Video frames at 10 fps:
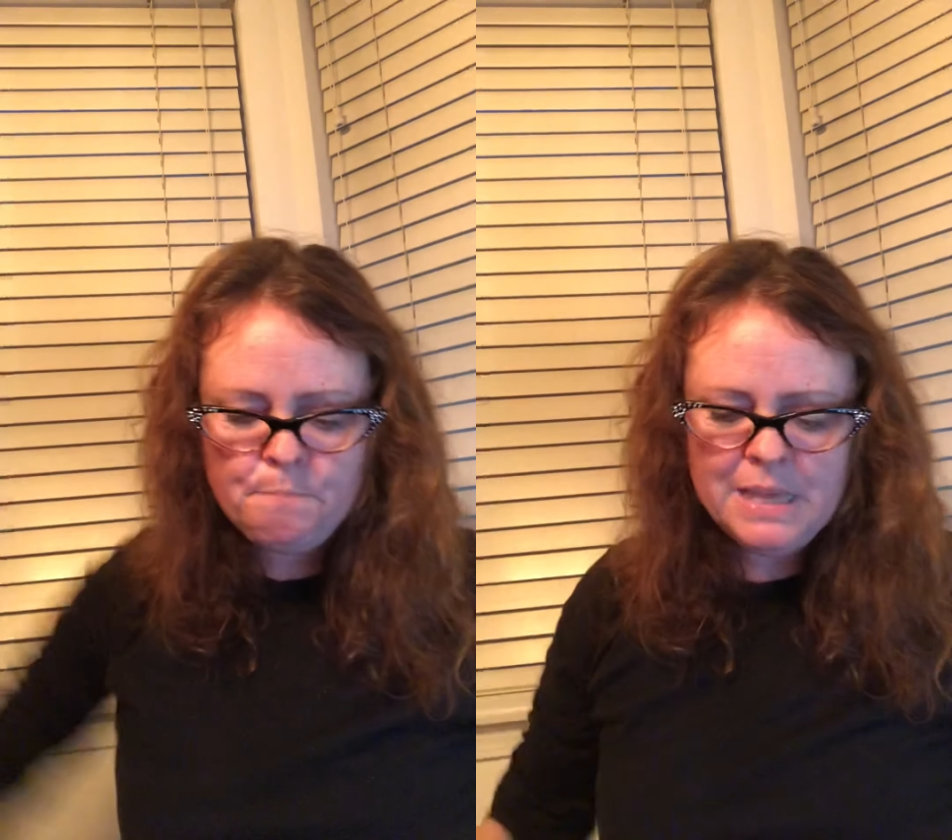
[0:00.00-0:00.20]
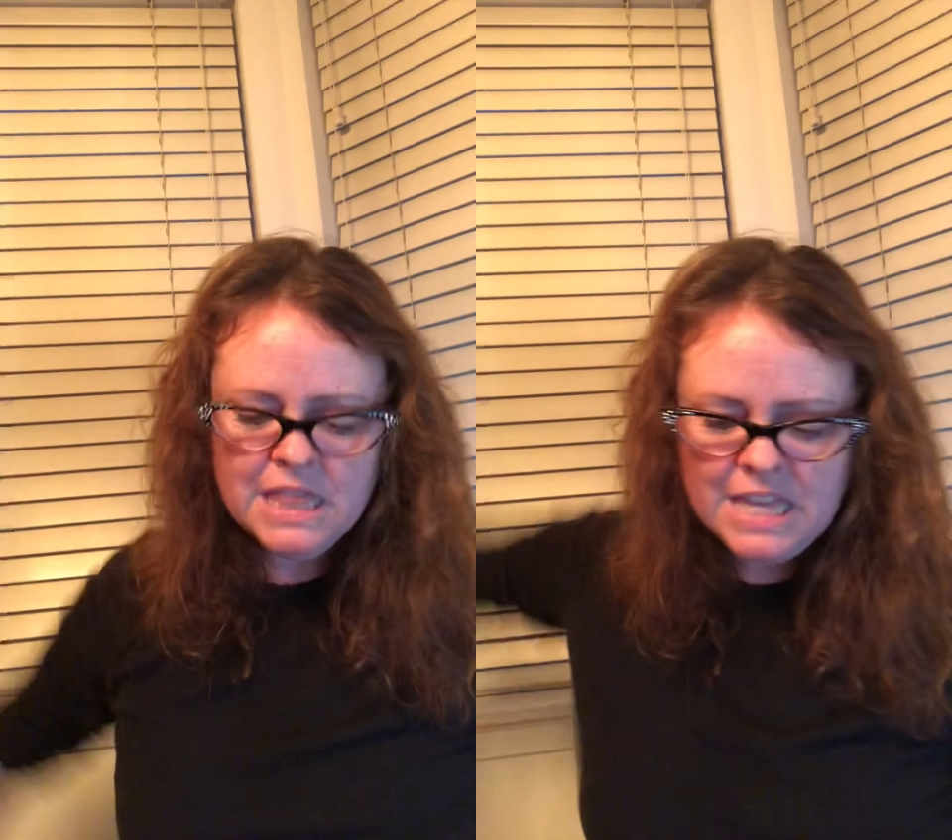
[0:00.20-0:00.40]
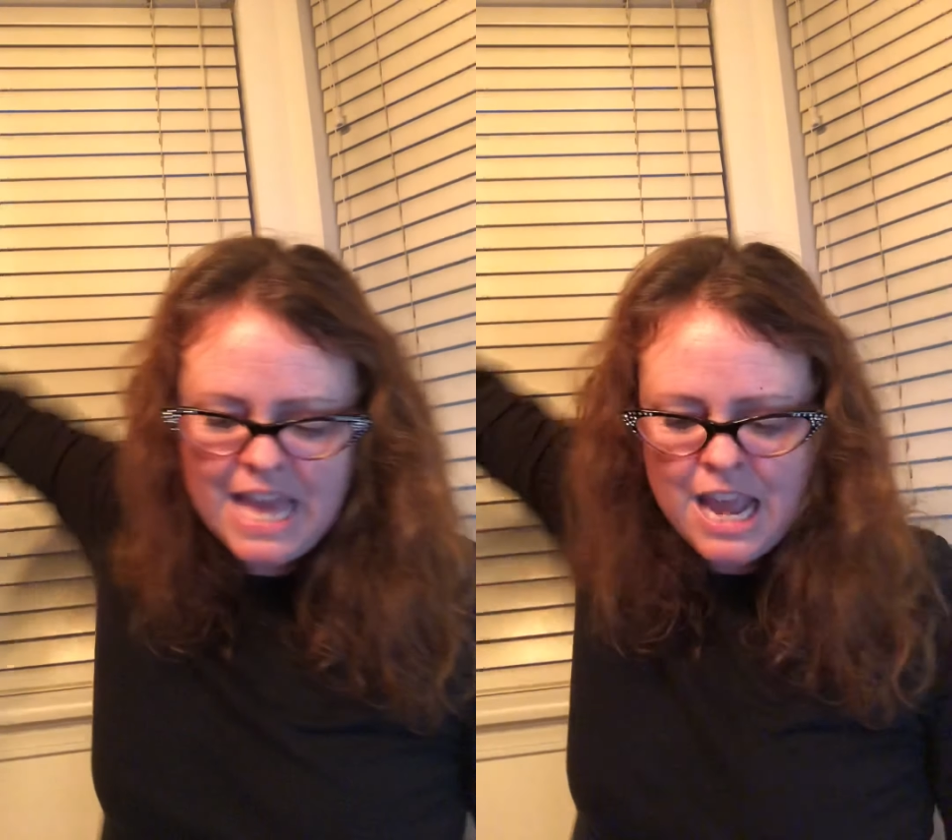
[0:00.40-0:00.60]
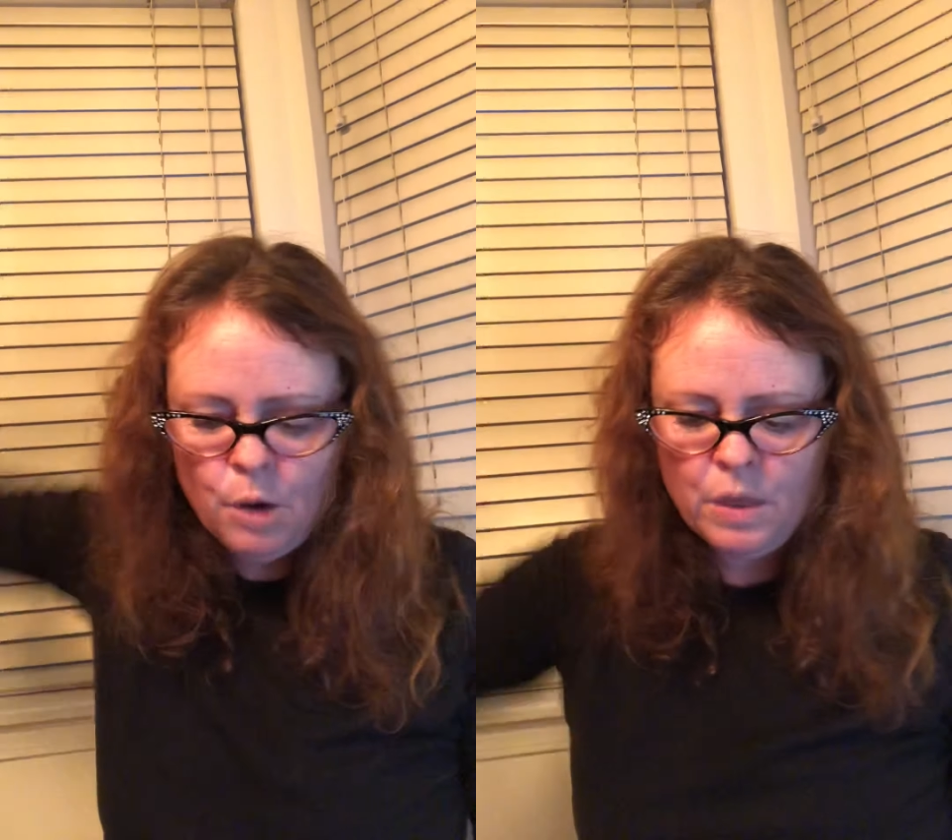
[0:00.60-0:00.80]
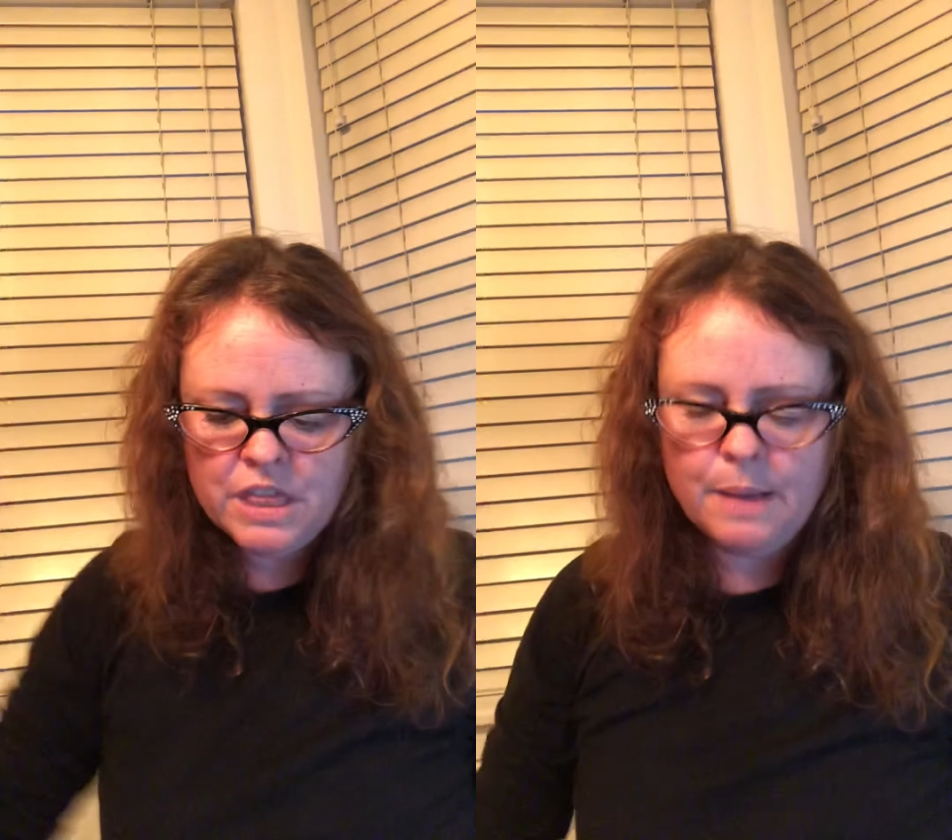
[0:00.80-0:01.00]
beat the air
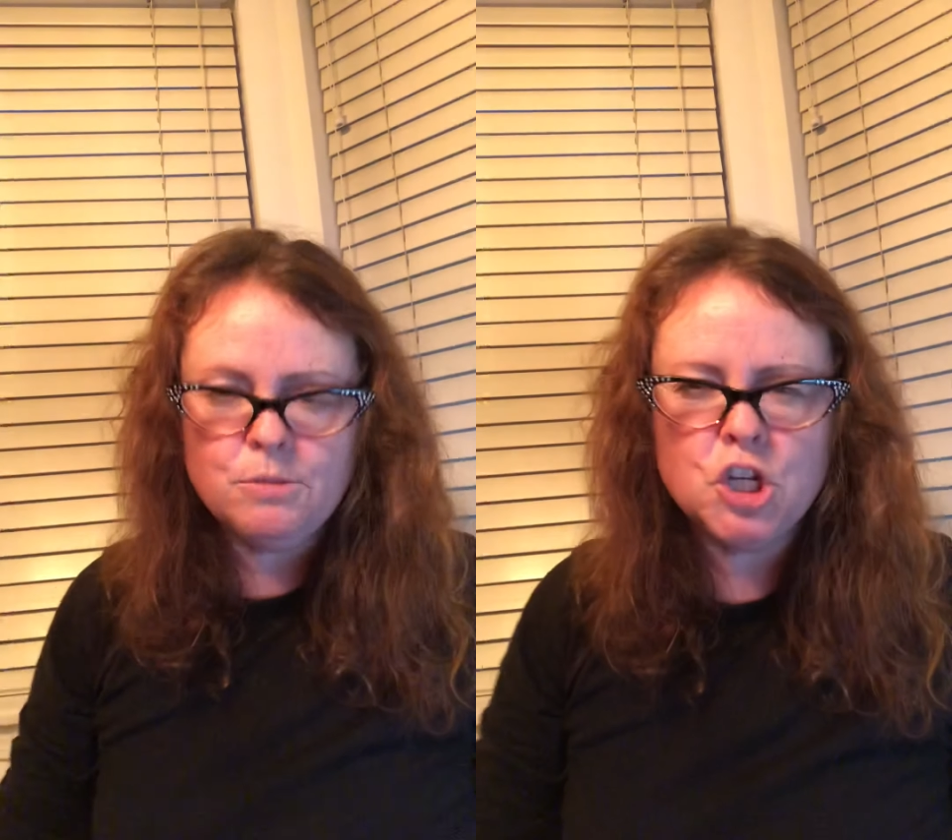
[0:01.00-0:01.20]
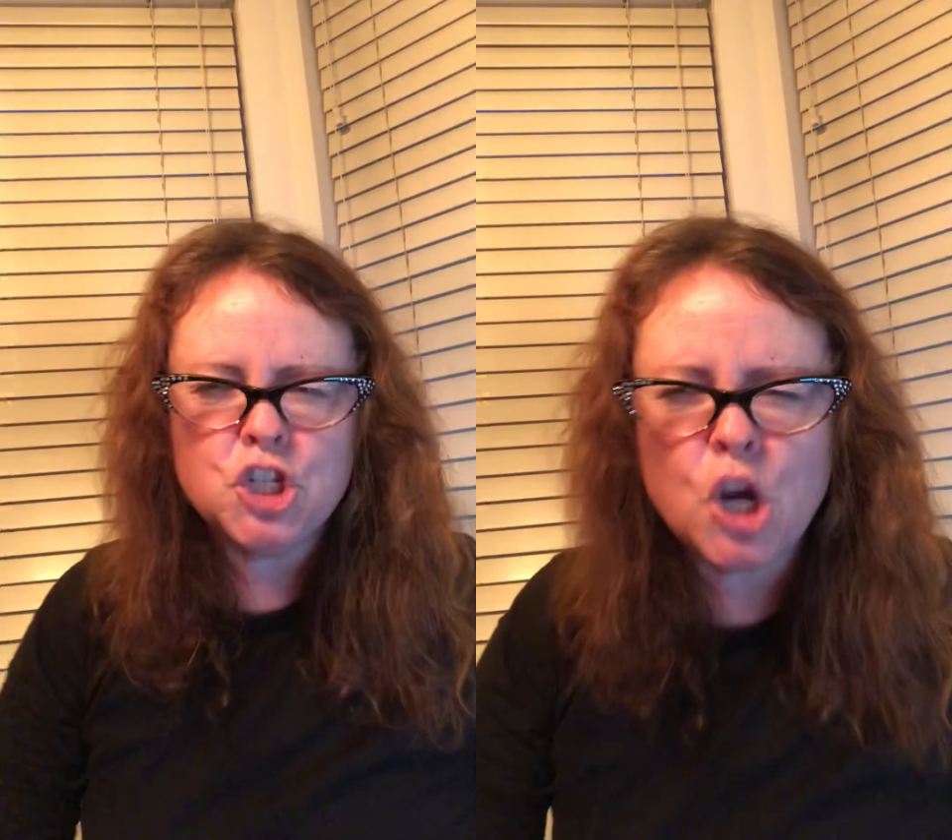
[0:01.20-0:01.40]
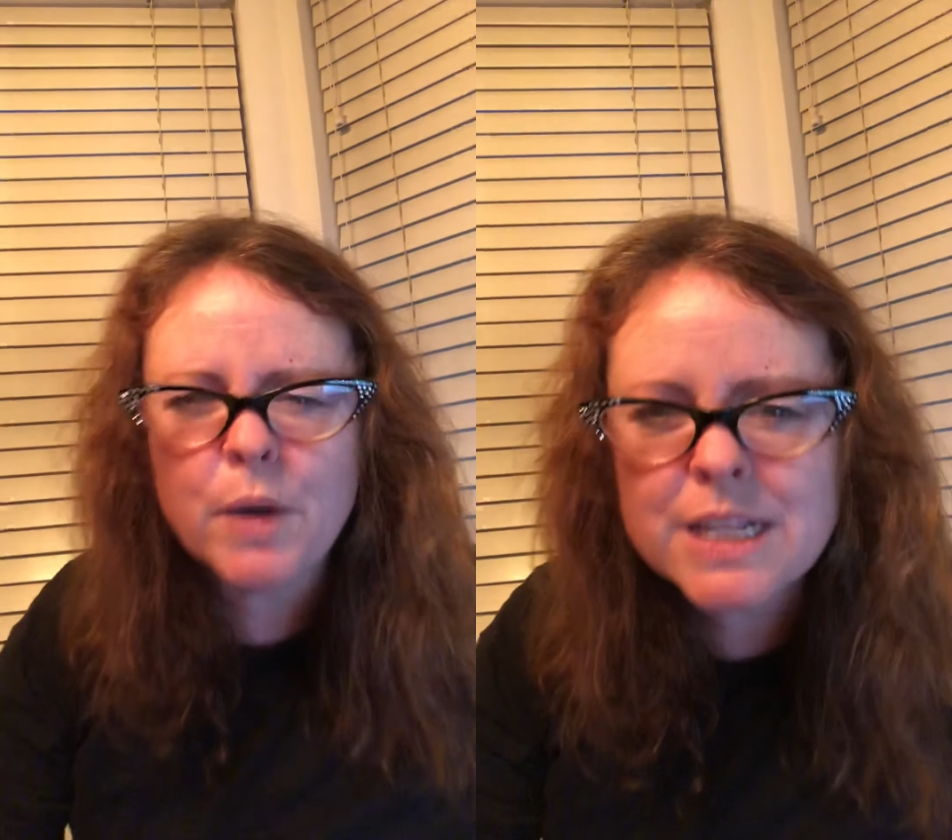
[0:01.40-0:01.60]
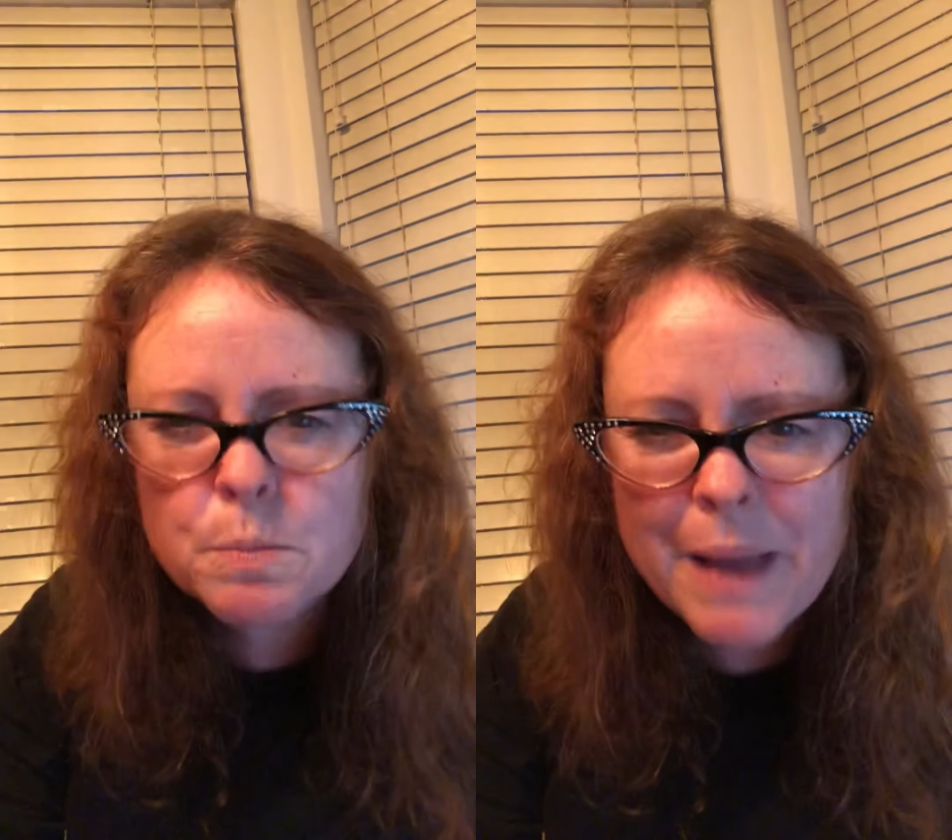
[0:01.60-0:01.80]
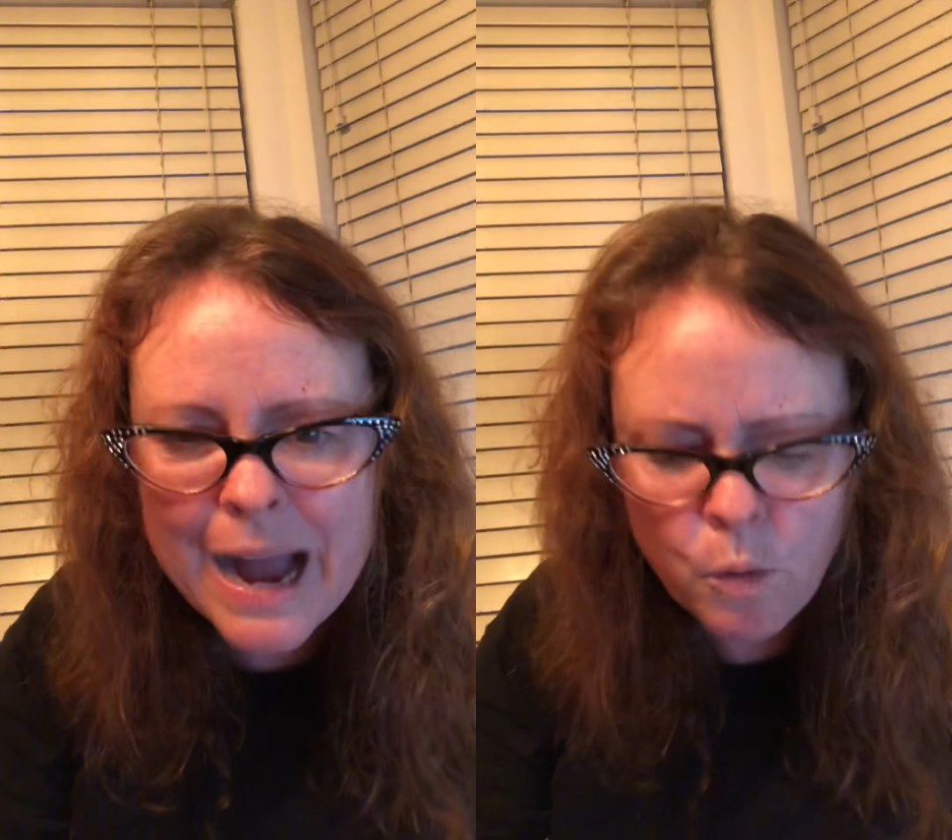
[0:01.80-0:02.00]
with them to show his
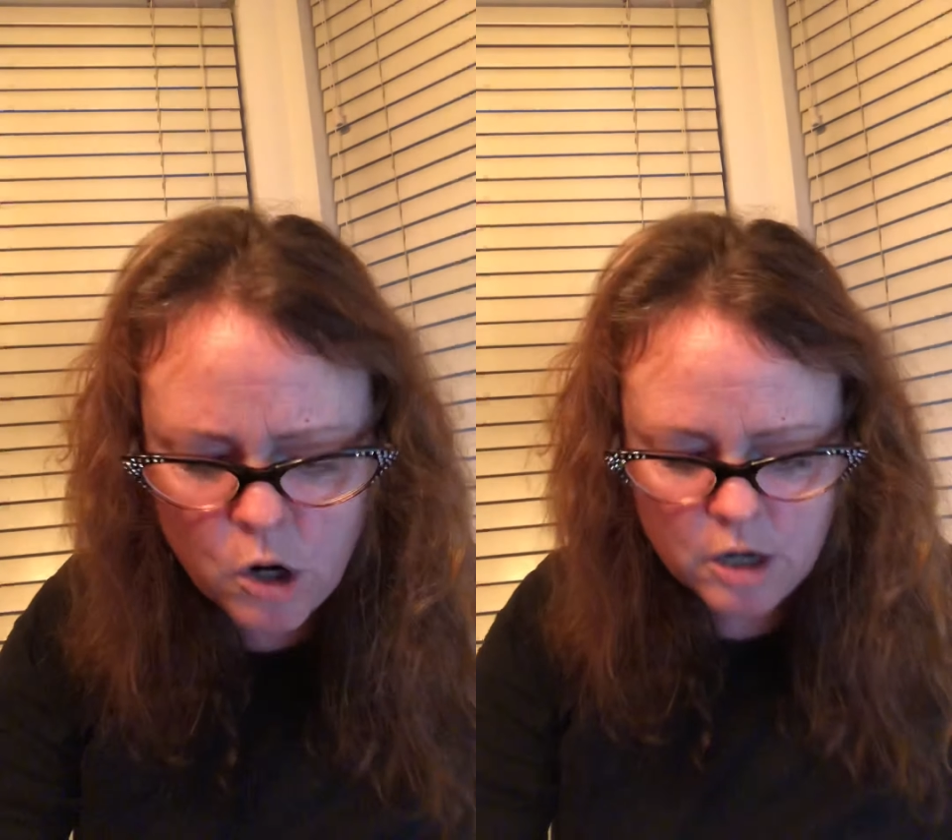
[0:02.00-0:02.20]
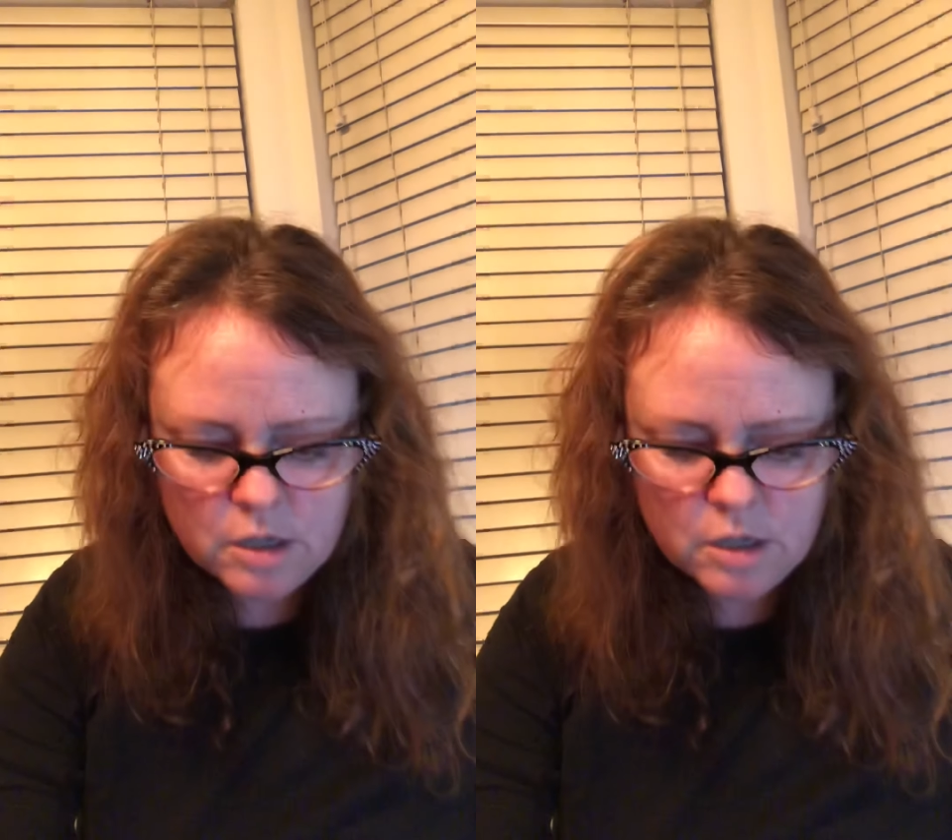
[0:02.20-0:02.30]
power.